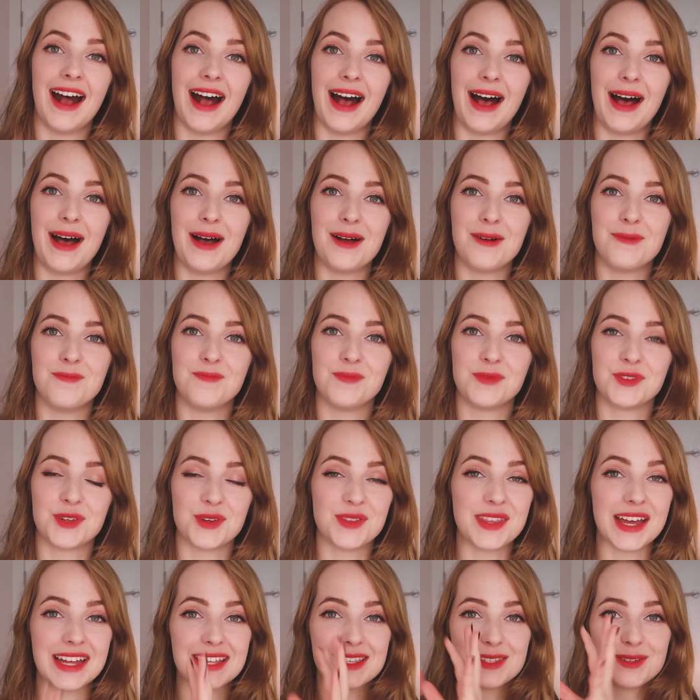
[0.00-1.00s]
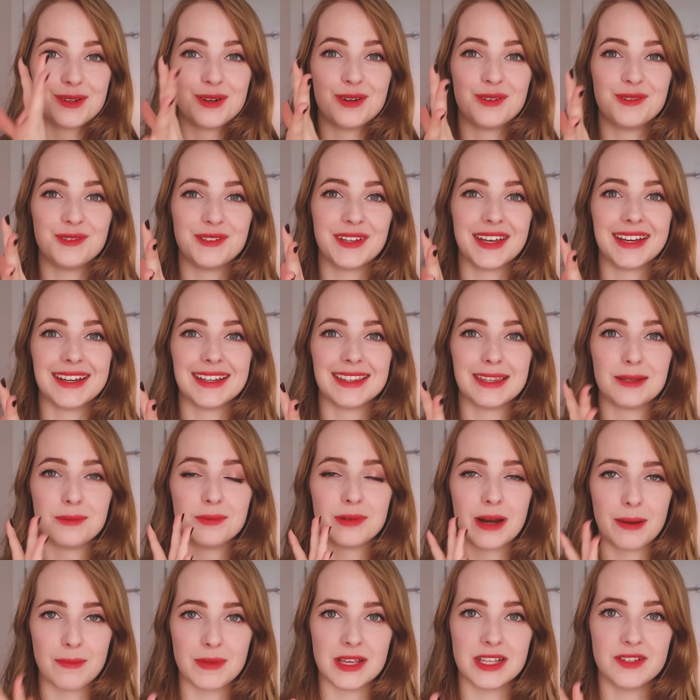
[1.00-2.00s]
So that's sort of like the
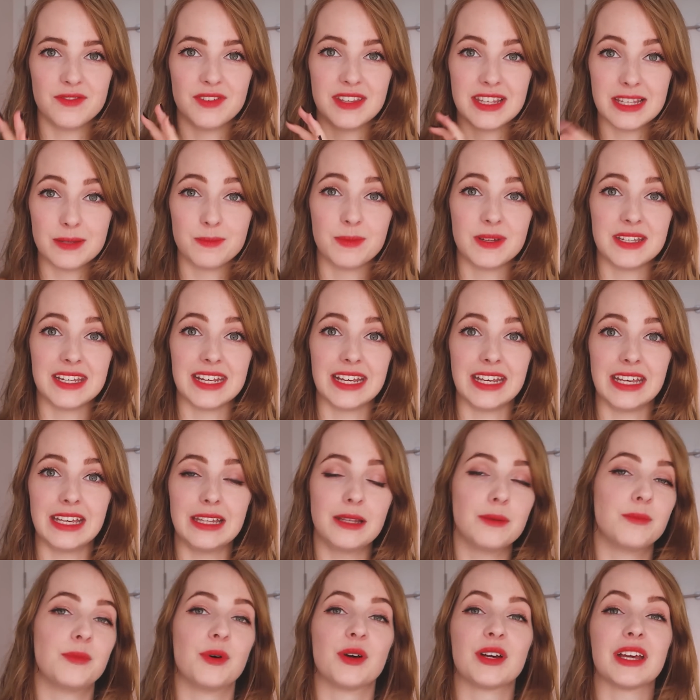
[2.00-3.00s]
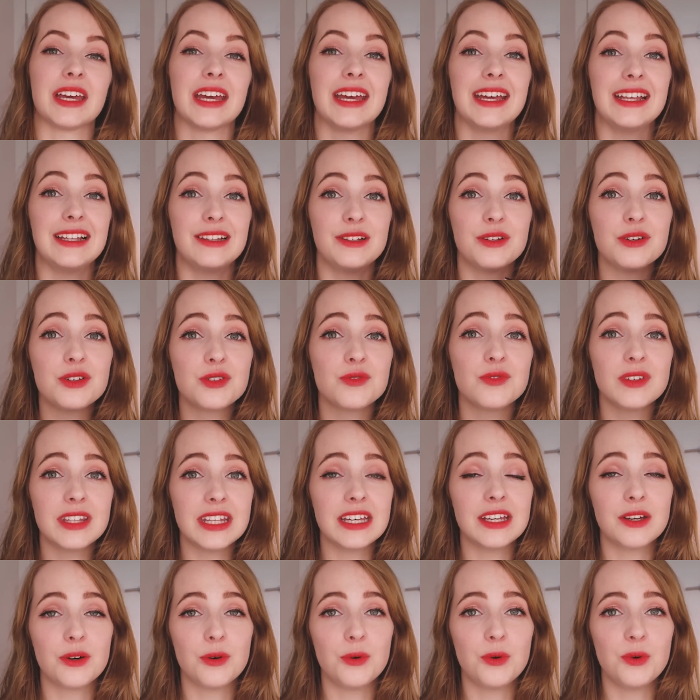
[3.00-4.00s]
premise for this particular book. It looks
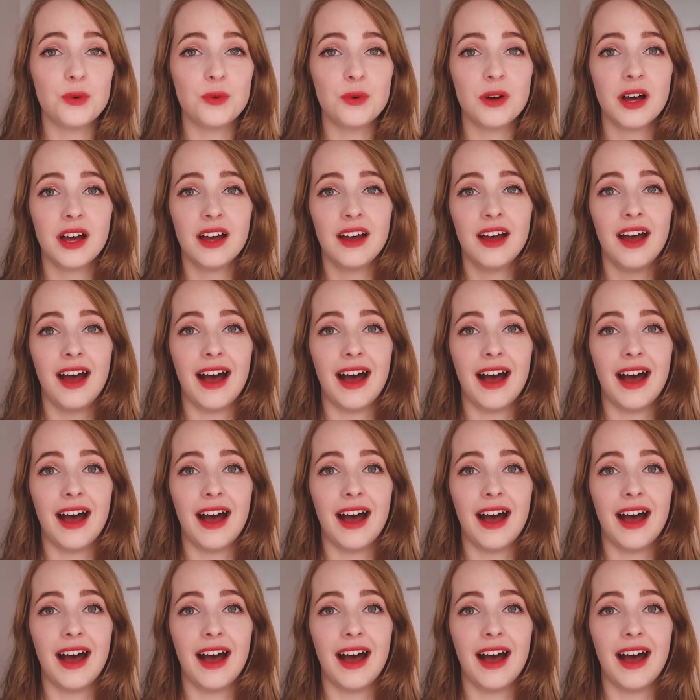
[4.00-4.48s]
really cool.